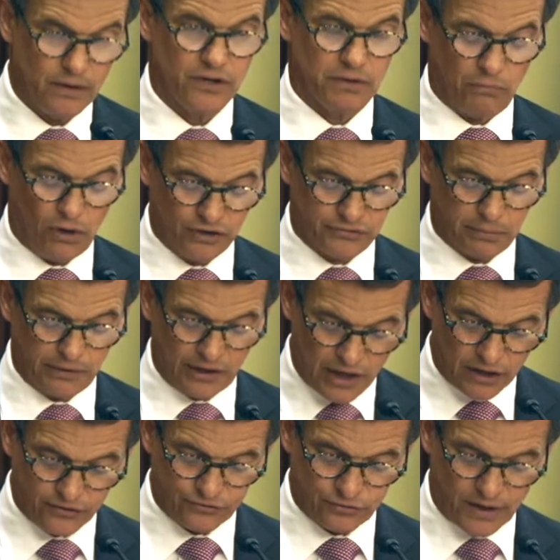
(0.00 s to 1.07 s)
the multiple
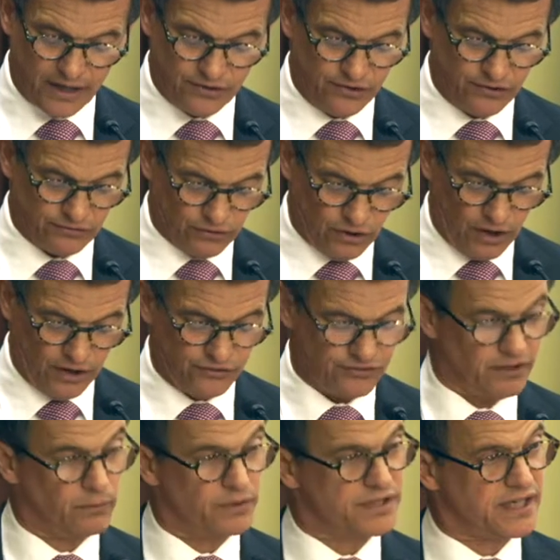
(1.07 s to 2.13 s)
airstrikes he's launched
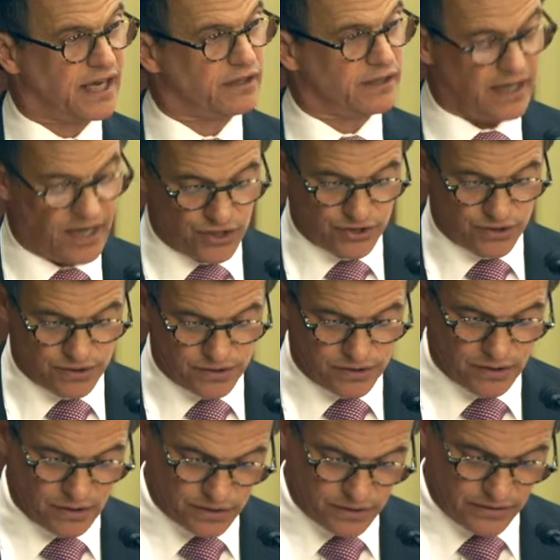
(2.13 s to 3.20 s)
in
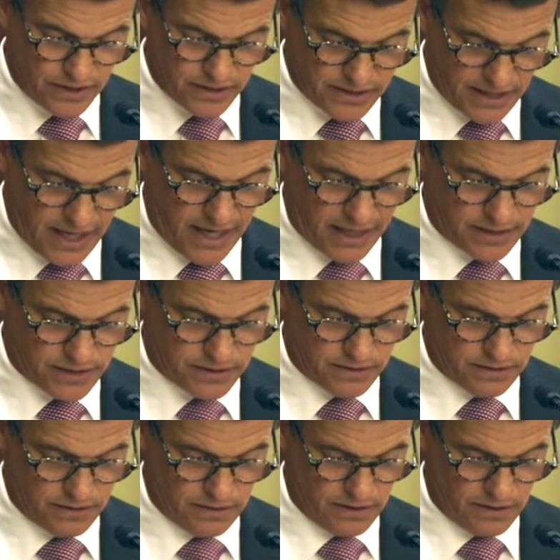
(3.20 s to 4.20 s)
retaliations to the attacks,